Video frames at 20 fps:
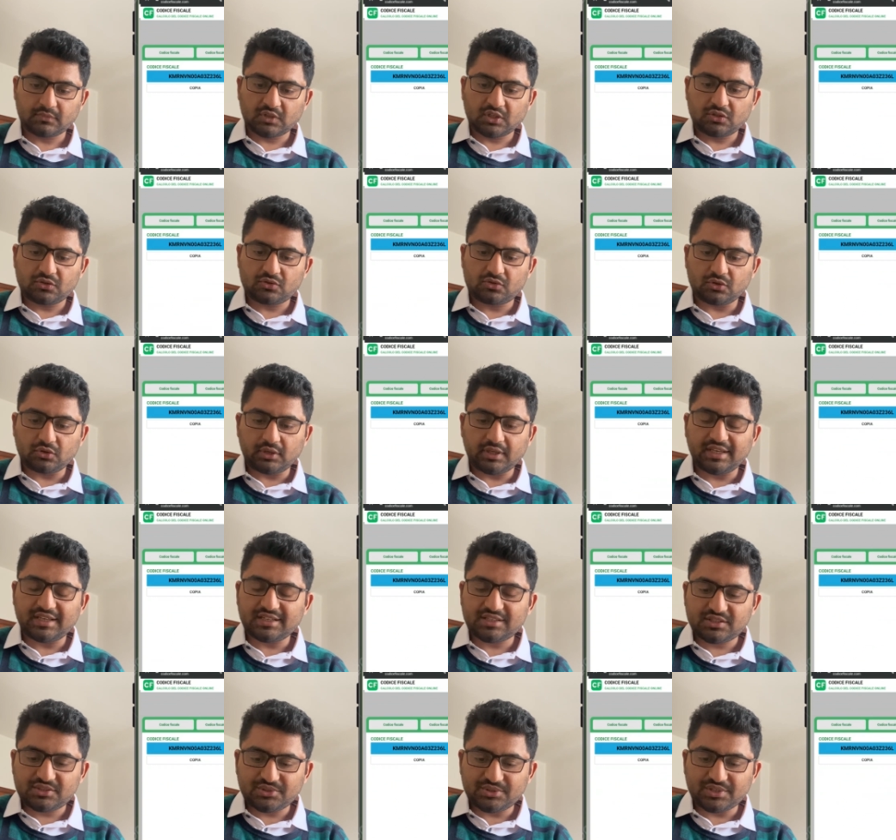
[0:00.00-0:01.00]
So here
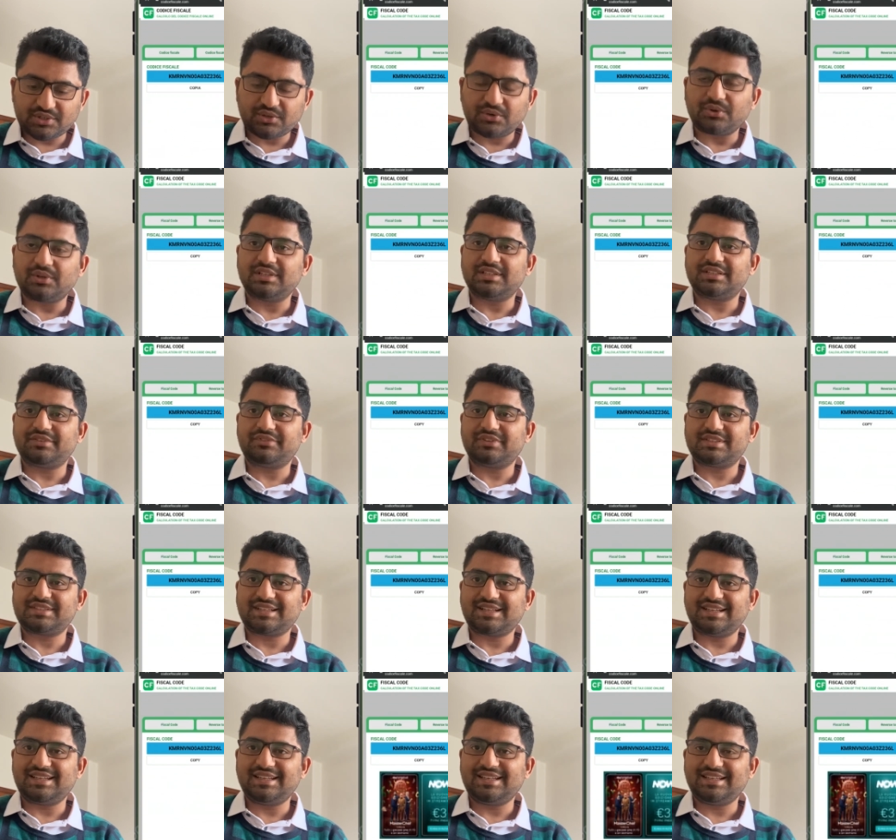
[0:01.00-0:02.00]
is your Codice
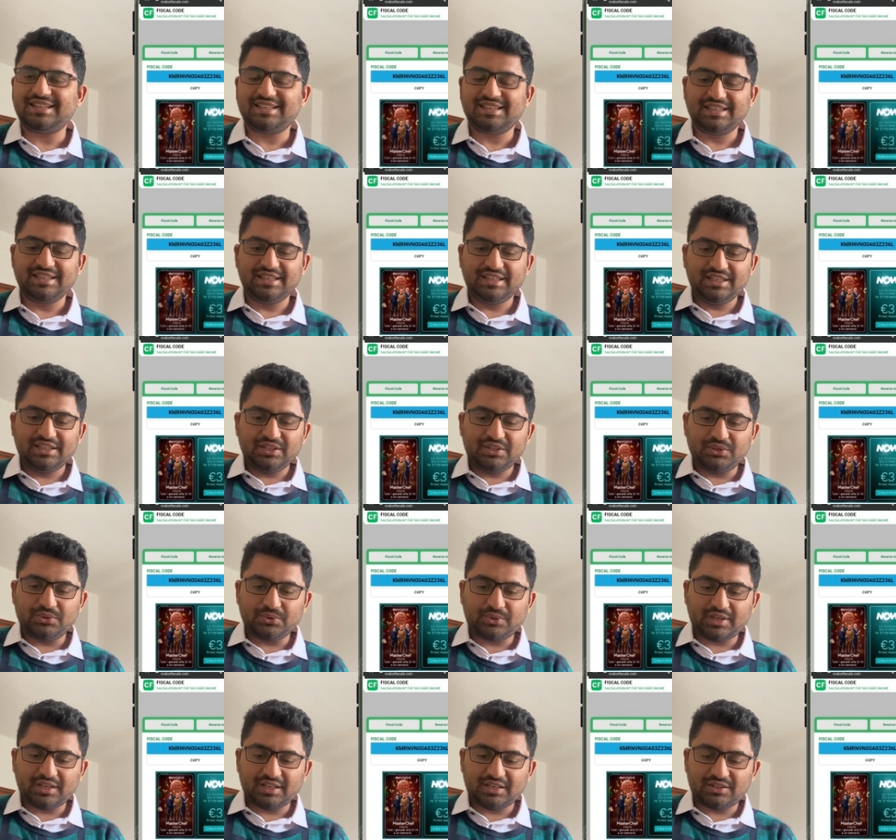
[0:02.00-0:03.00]
fiscale. You
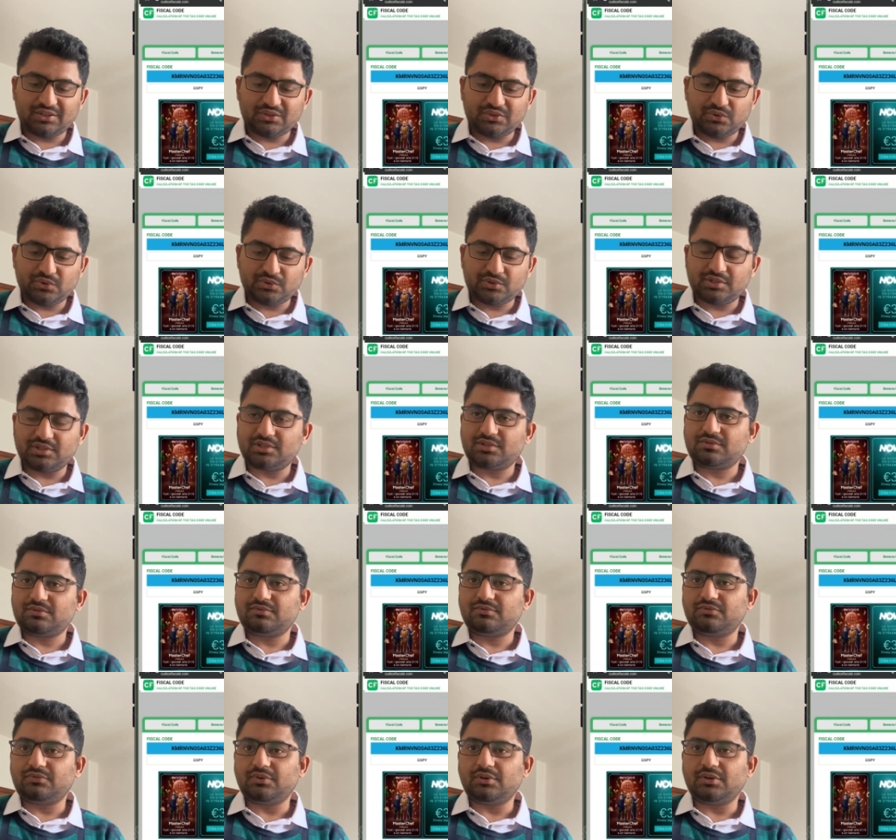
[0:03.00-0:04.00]
can use it
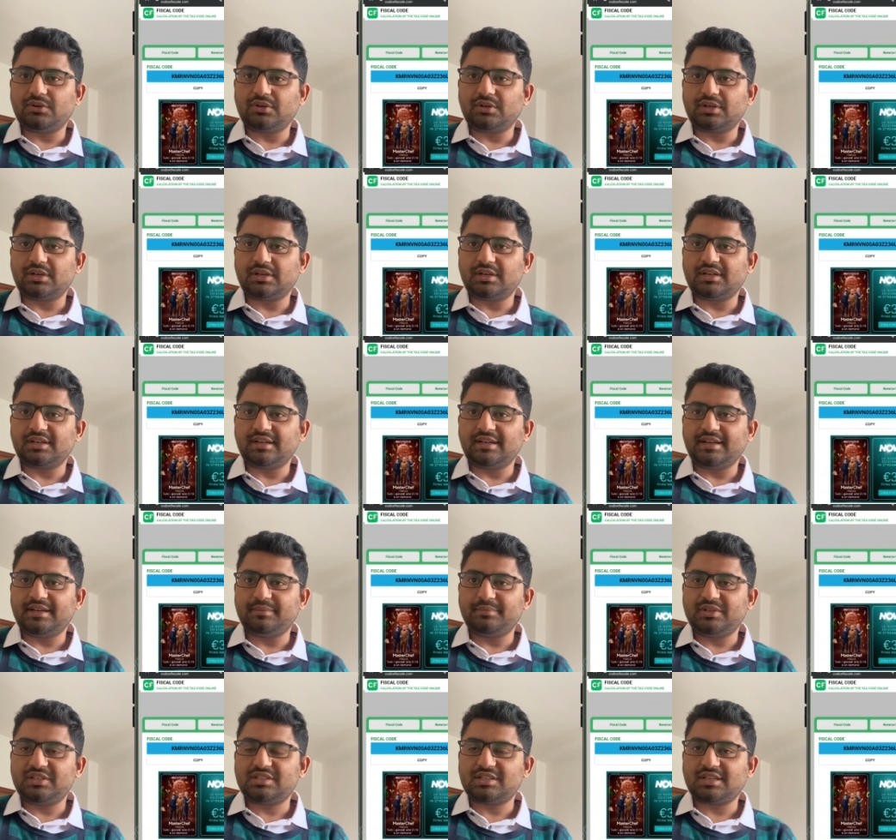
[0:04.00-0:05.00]
for
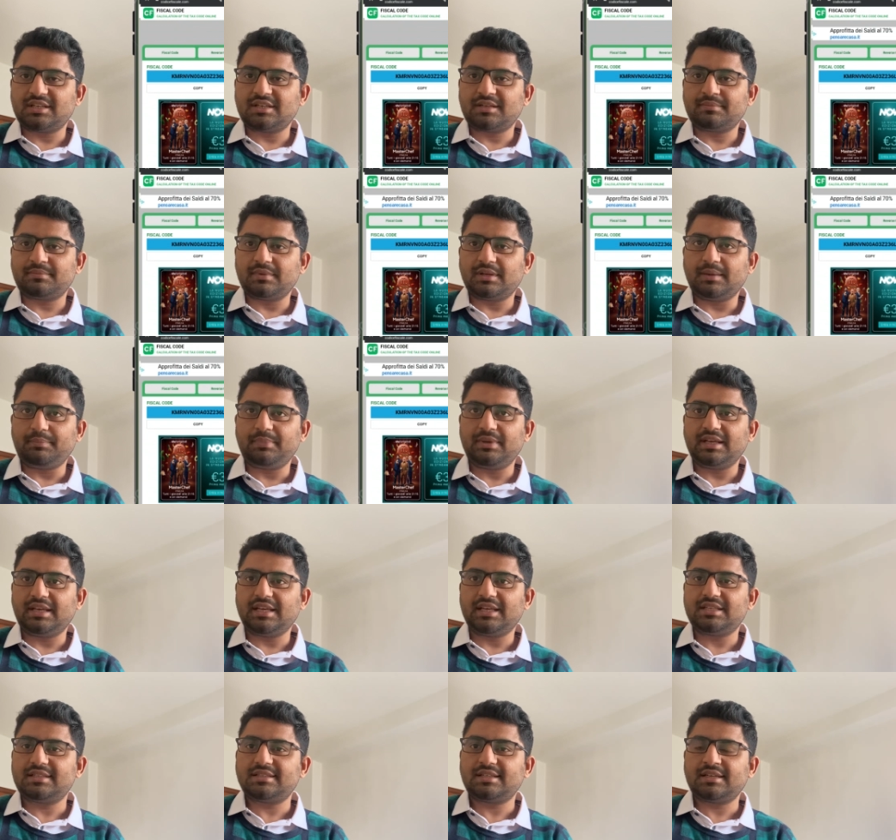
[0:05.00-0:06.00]
admission
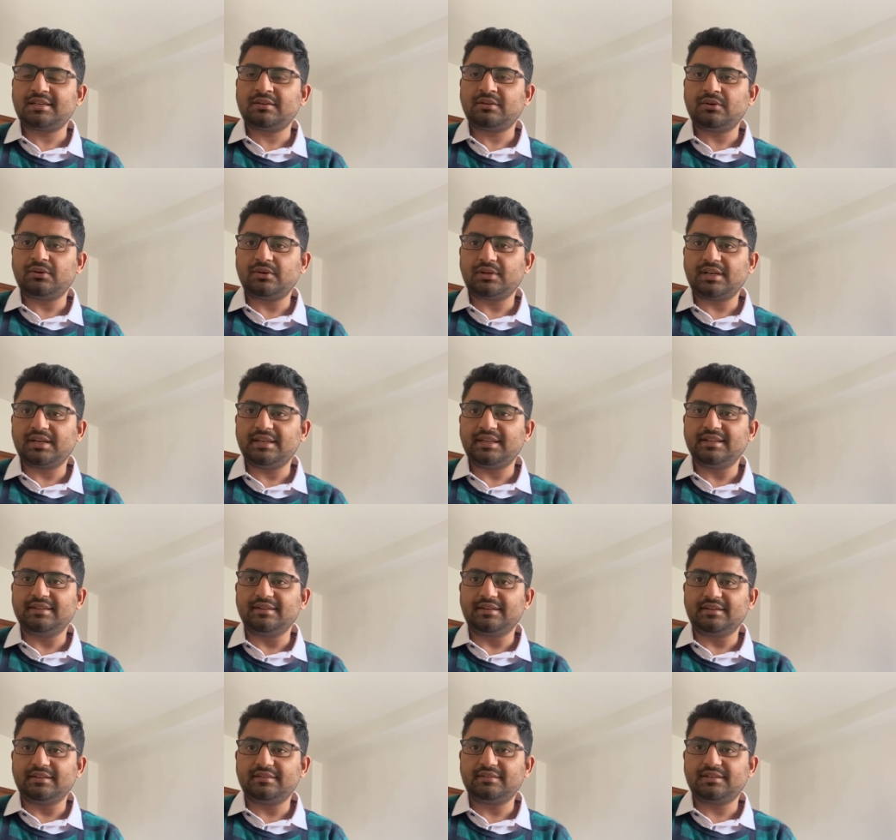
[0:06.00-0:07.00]
application or any
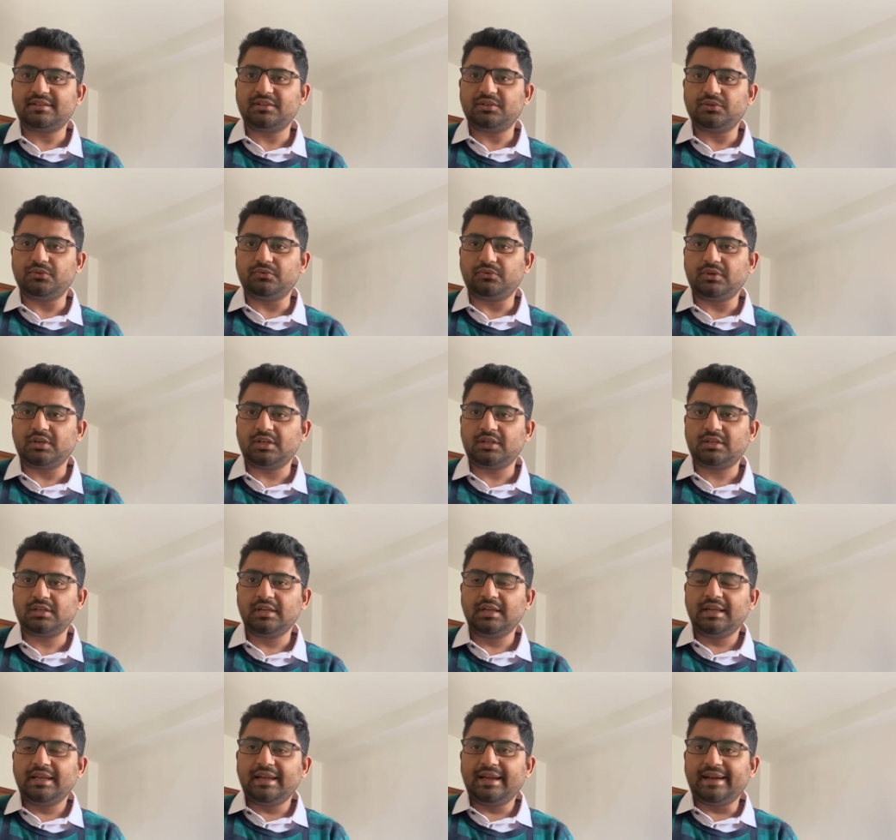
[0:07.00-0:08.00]
other reason you want,
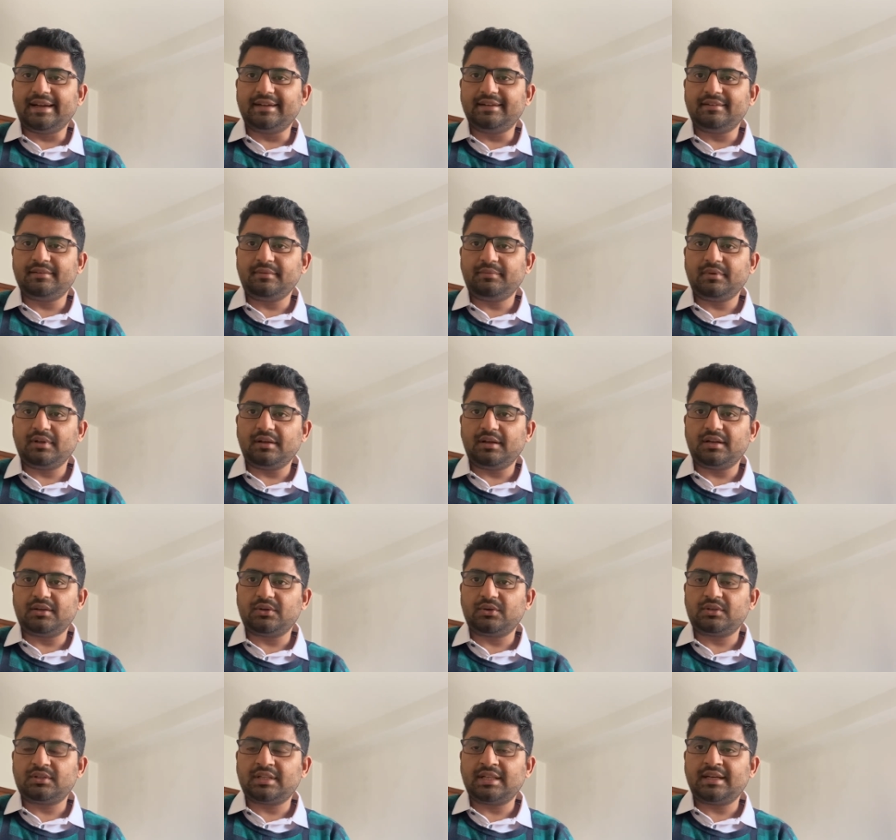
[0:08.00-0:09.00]
and
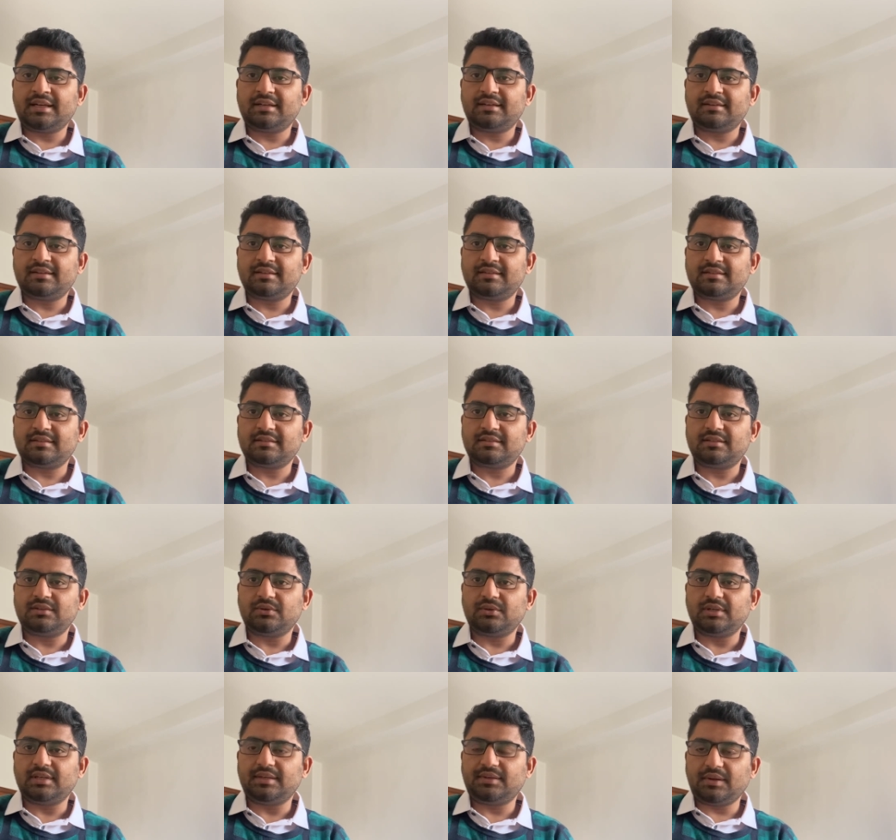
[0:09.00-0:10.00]
note that this is the
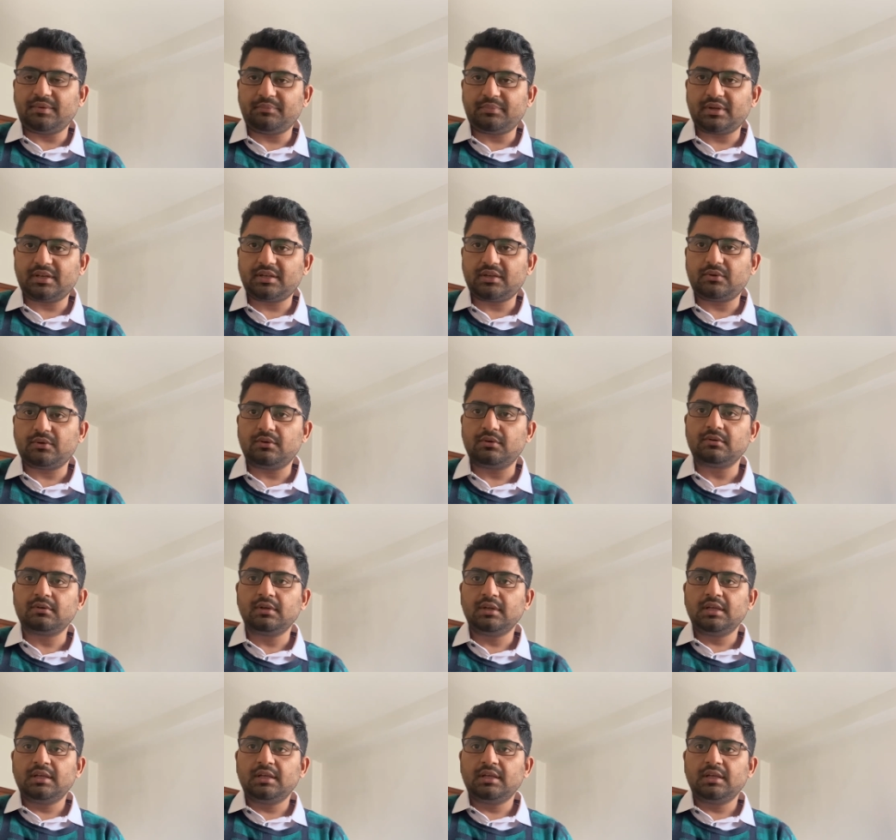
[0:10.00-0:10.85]
only temporary code.